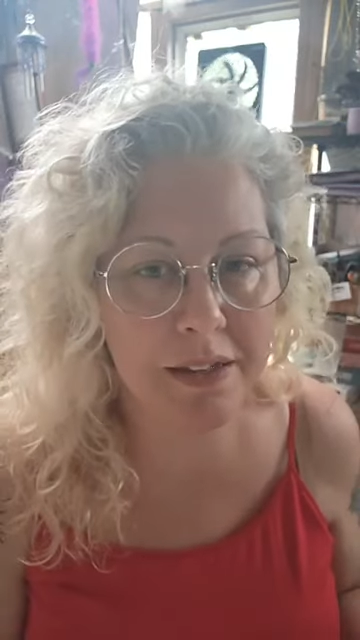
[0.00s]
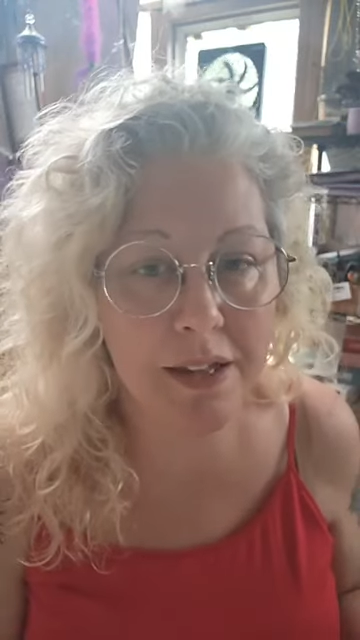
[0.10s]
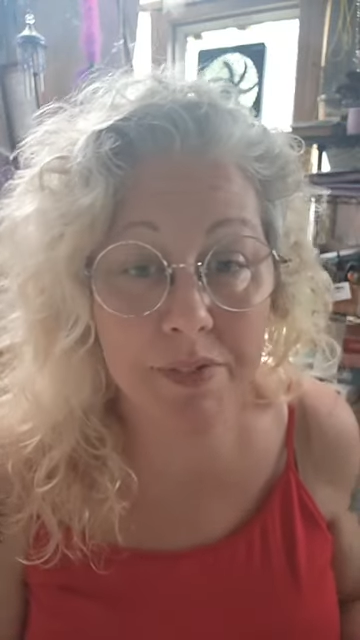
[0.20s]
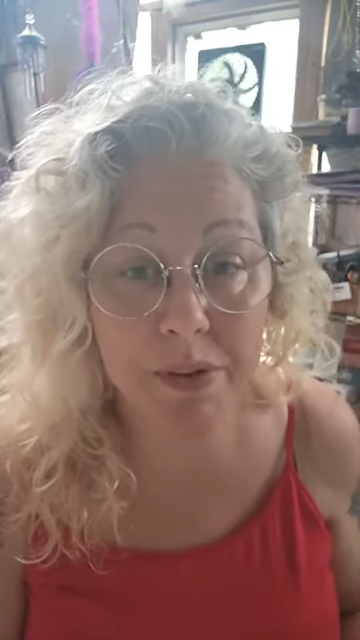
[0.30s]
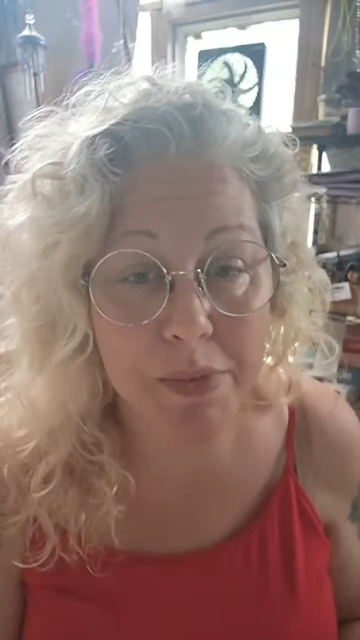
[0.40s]

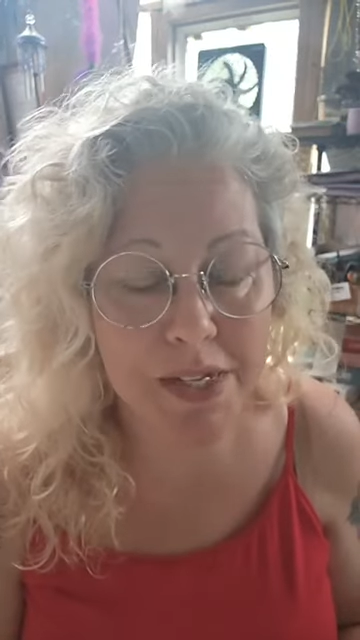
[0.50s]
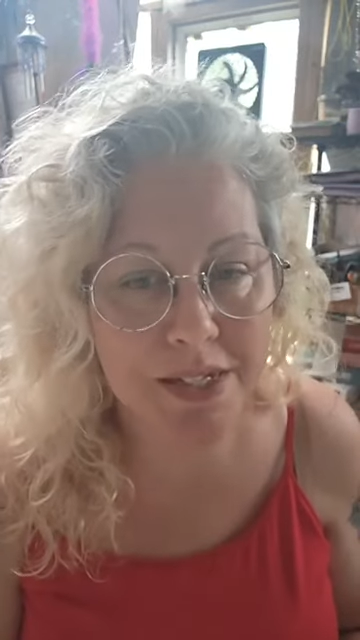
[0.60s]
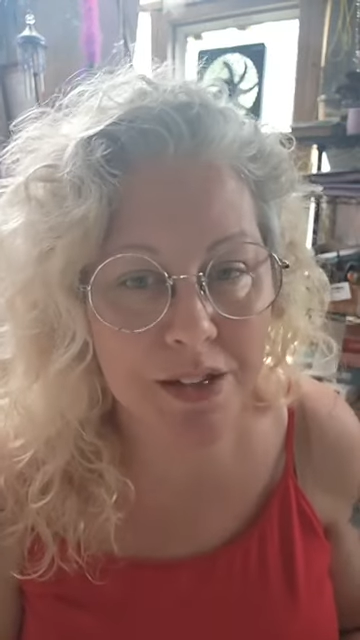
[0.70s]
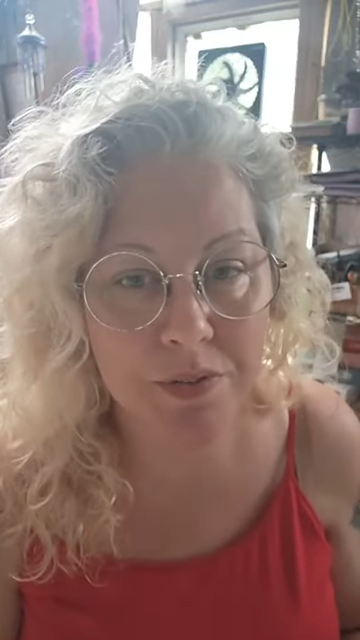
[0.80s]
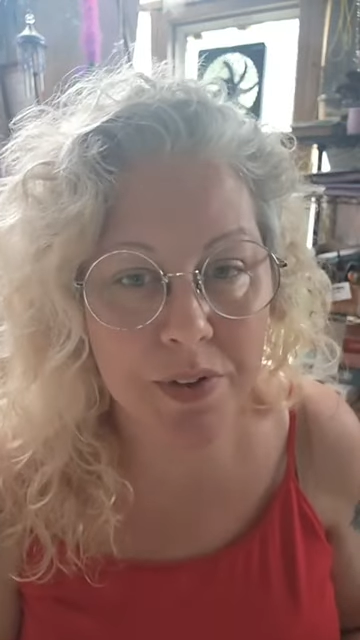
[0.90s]
loving
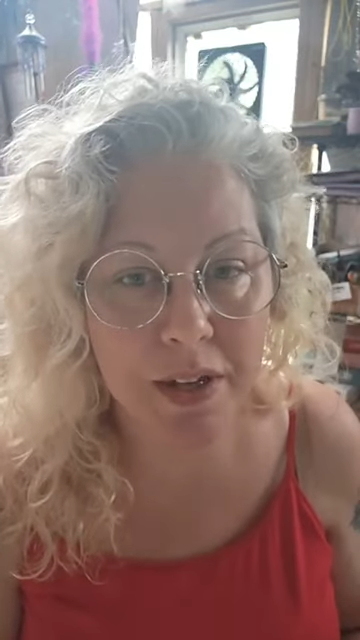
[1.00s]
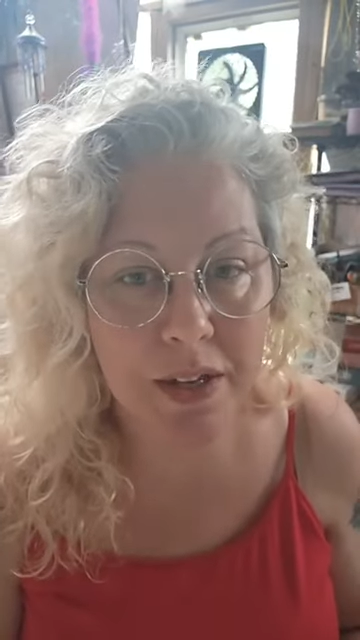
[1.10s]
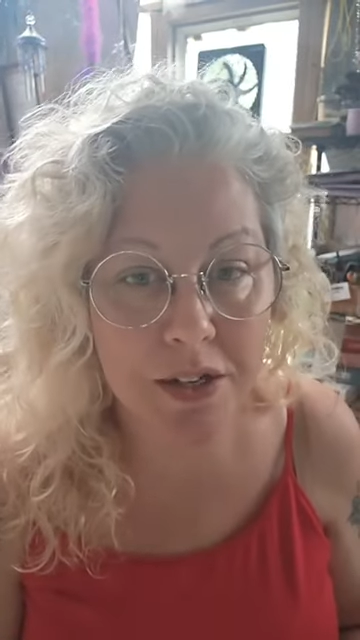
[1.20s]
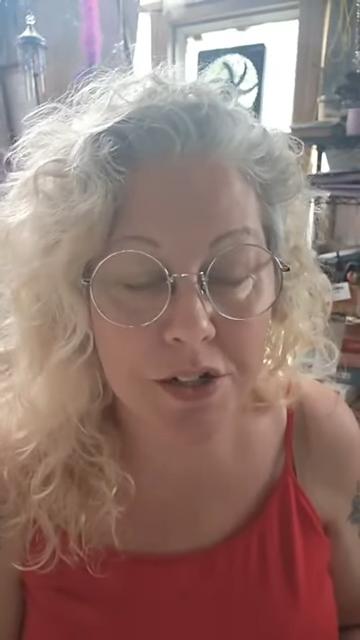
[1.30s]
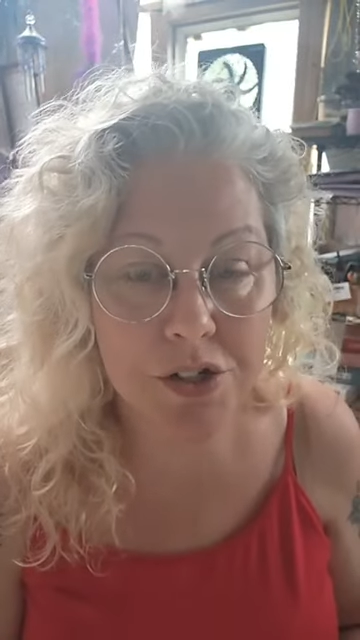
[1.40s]
myself
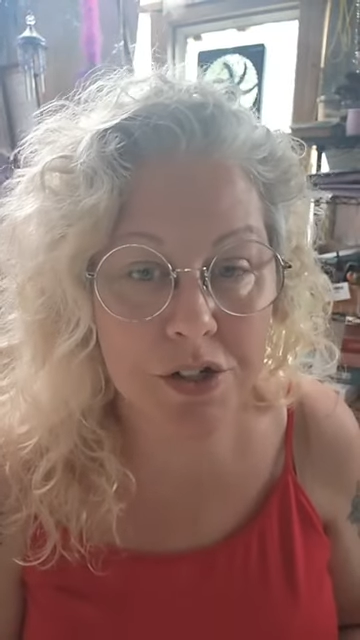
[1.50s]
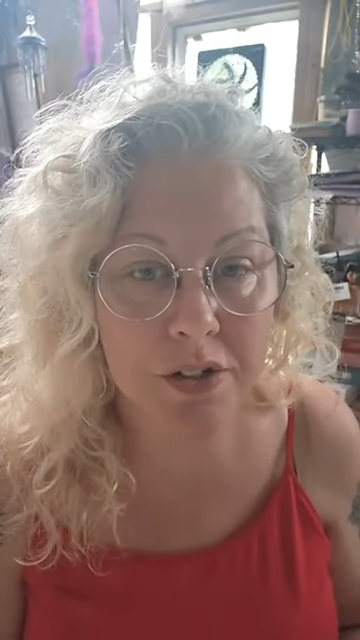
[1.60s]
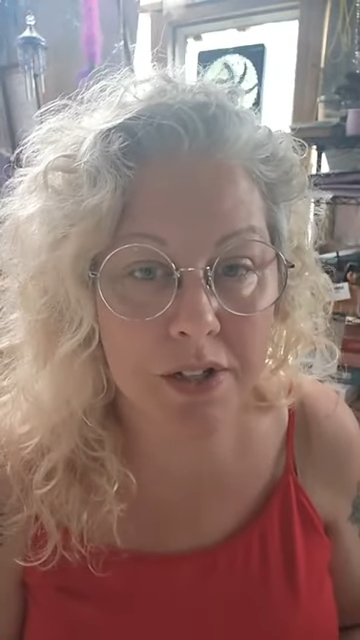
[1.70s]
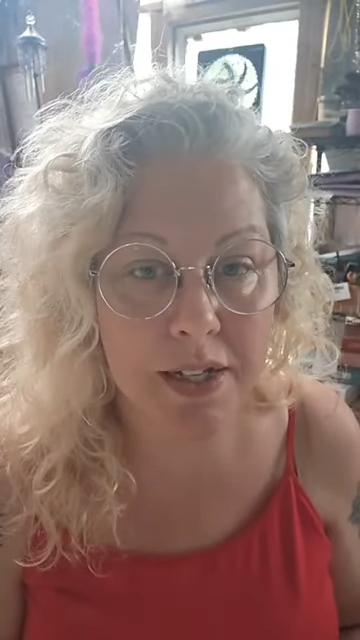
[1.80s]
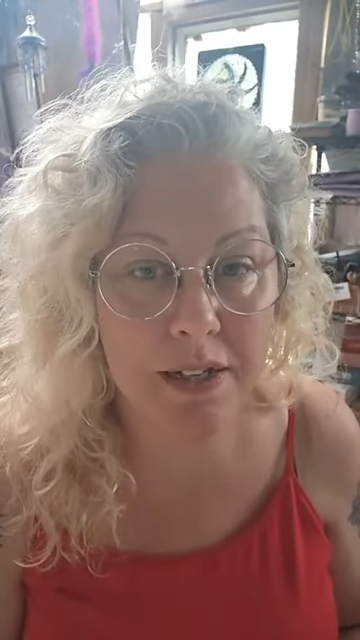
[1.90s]

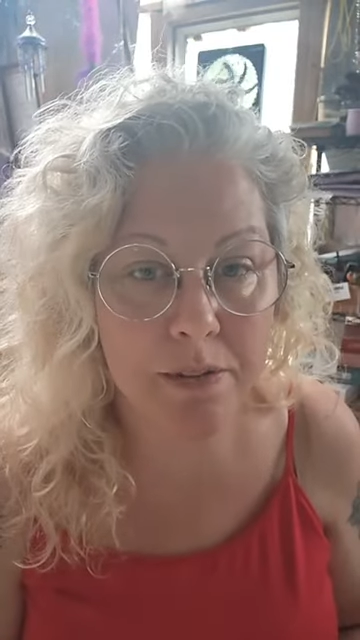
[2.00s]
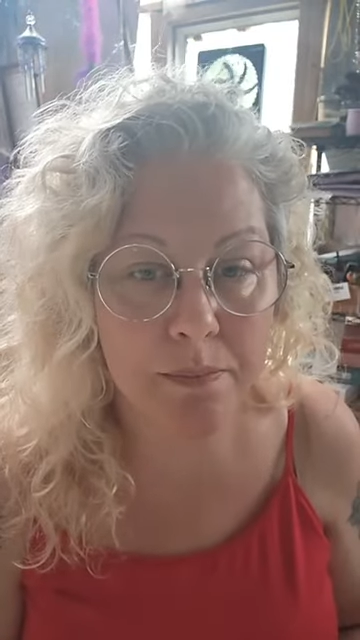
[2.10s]
unconditionally.